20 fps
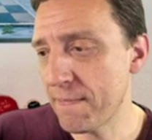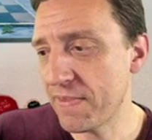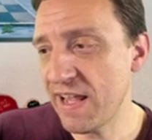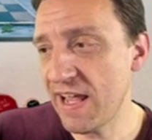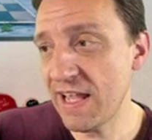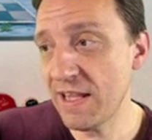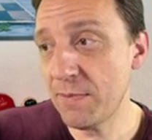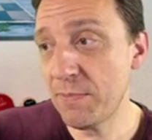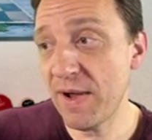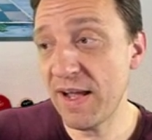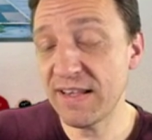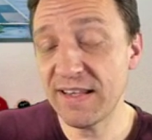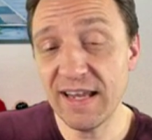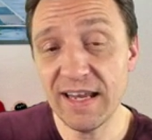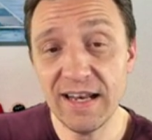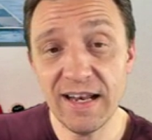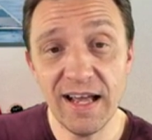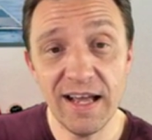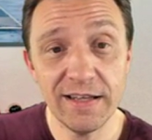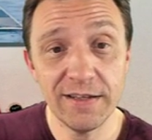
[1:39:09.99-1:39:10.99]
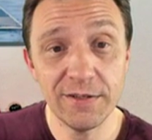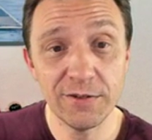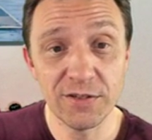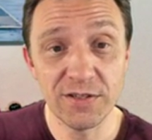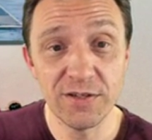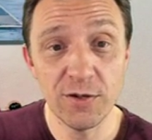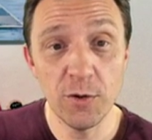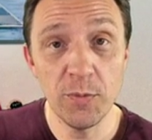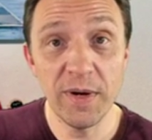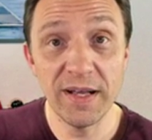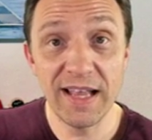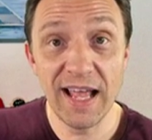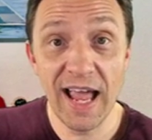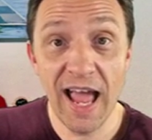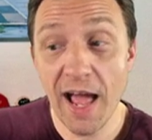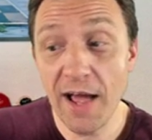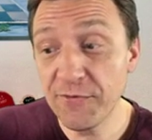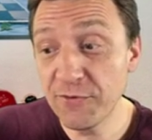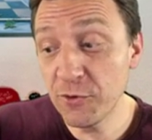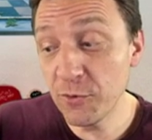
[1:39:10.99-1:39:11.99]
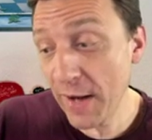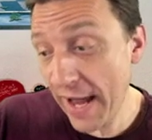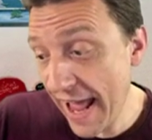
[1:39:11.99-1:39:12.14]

Dead by Daylight or so, but I have to